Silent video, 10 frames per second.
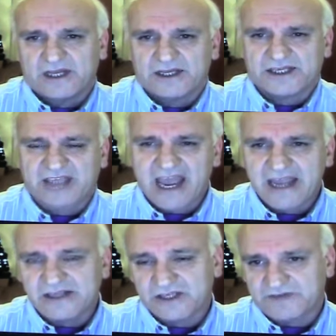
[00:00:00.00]

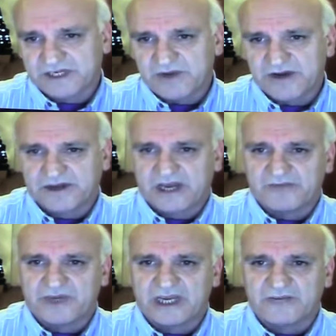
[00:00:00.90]
signs of the smear
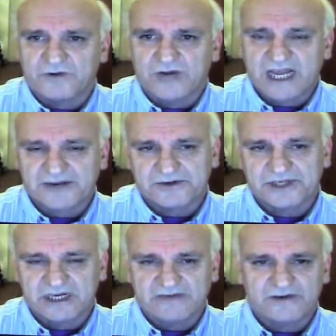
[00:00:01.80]
campaign were letters
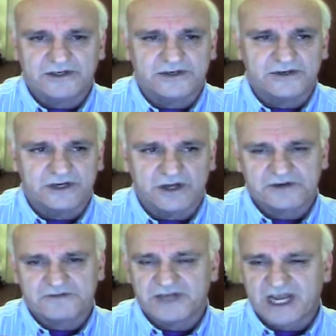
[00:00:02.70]
delivered to a
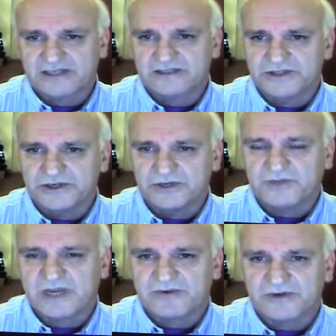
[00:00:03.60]
lot of the national
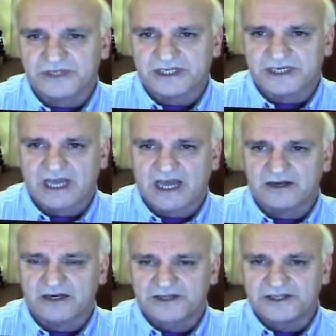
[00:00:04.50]
newspapers in
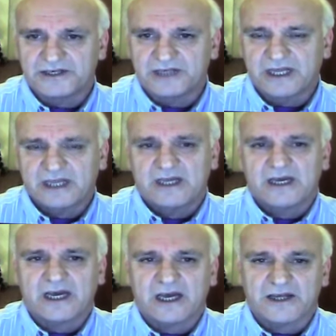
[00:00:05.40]
London
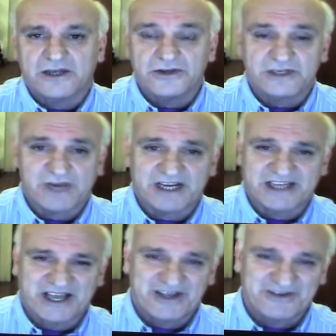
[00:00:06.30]
accusing
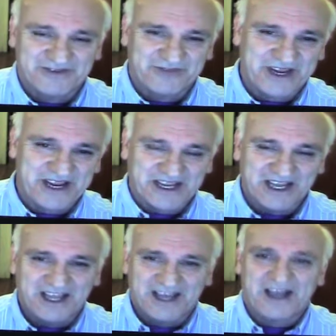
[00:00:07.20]
myself of
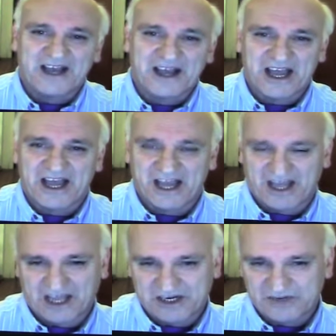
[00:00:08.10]
being
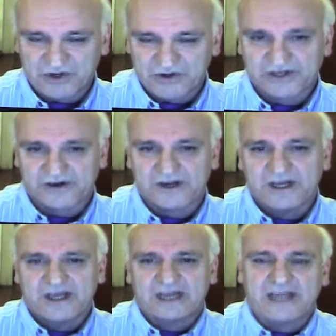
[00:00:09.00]
an abuser,
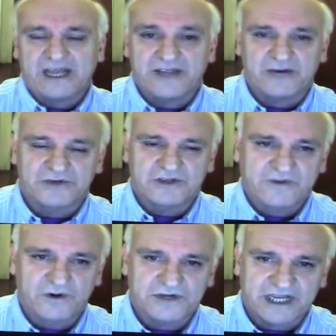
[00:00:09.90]
and that was a
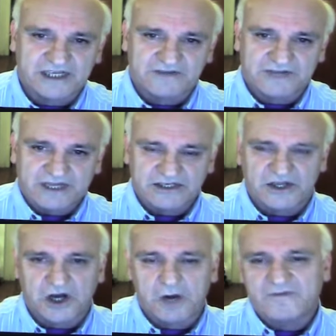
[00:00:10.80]
foretaste of things
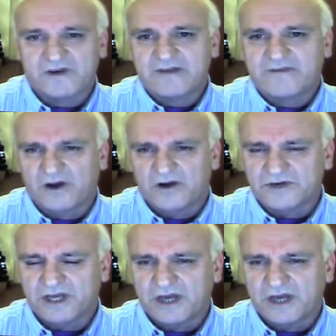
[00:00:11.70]
to come. Followed